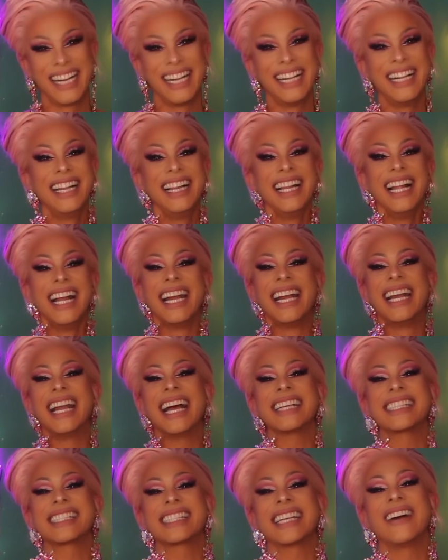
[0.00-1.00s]
there.
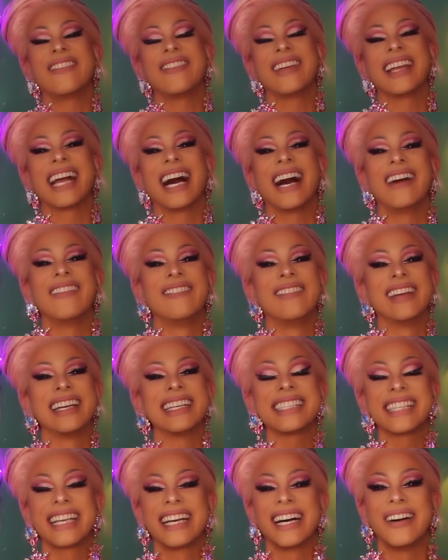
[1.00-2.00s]
Next up, we got
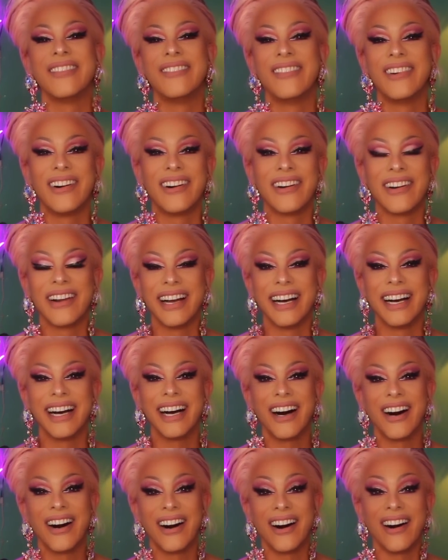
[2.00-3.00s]
Miss Kimora
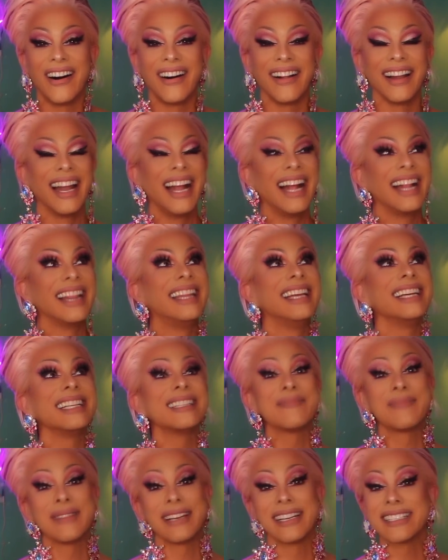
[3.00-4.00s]
Hall.
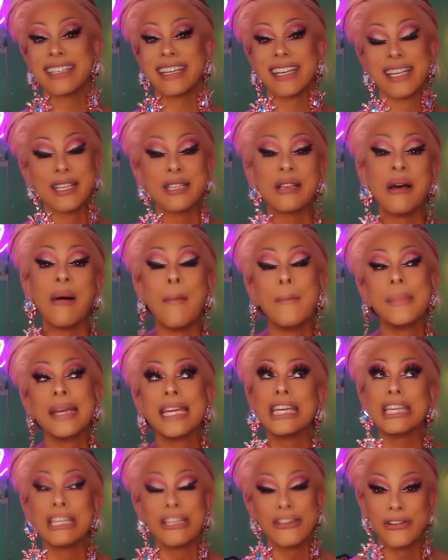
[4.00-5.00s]
This bitch is
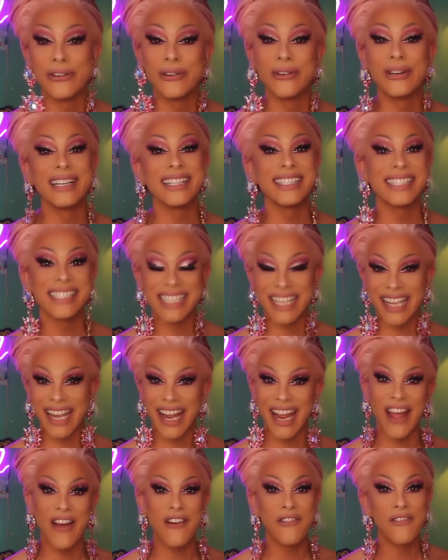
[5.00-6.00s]

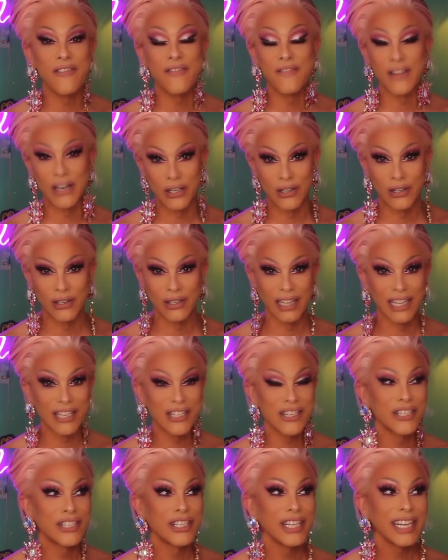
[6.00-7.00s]
beautiful.
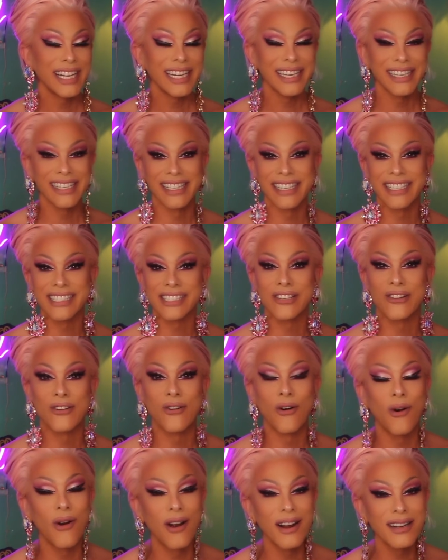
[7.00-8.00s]
She looks
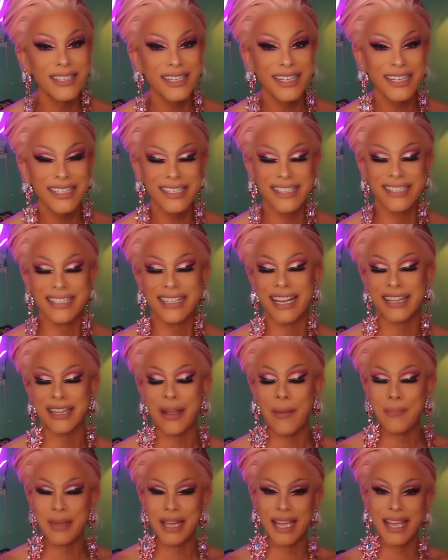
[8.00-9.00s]
gorgeous. She's got
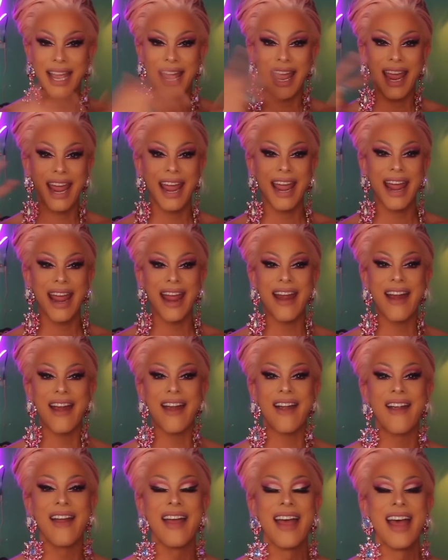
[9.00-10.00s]
the big
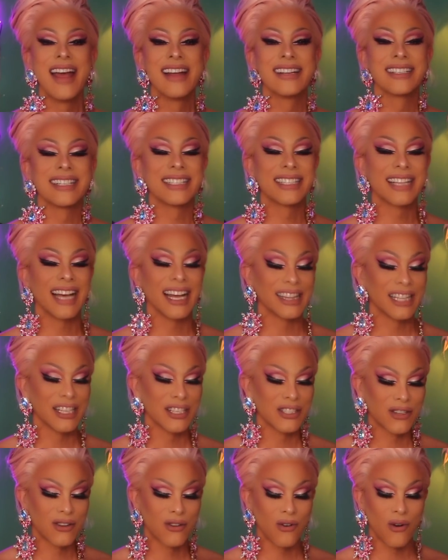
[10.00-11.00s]
hair. She's got
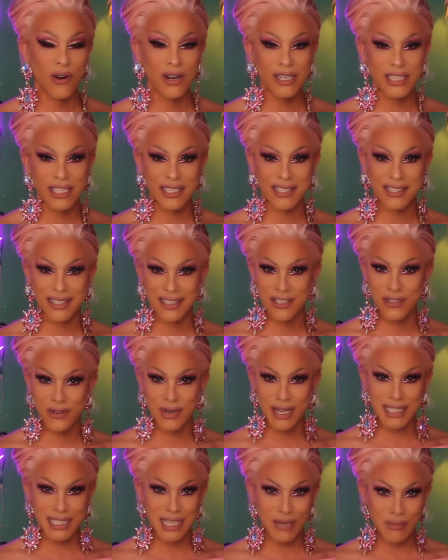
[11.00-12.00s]
this gorgeous
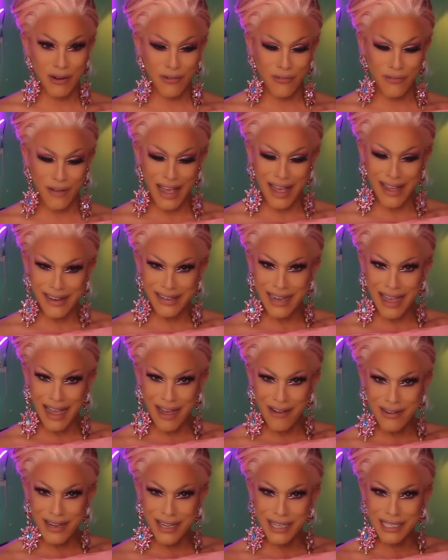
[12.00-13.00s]
dress that we find
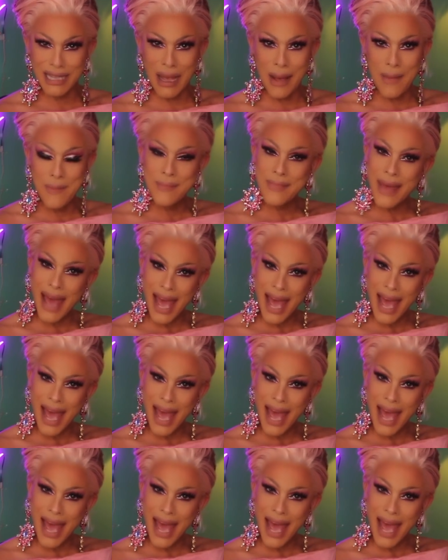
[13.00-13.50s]
out is a